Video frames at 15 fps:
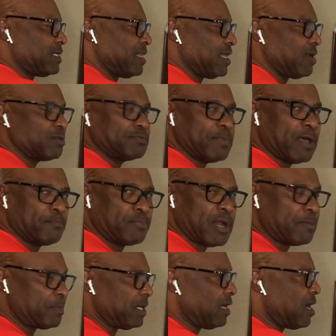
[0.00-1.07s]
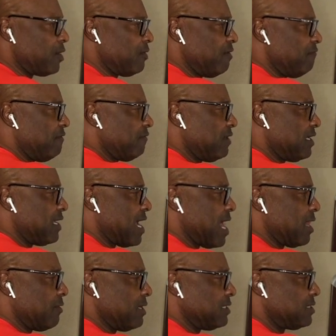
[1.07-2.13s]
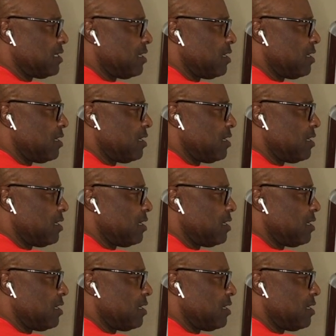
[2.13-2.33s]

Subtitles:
I think it was about probably 150 calories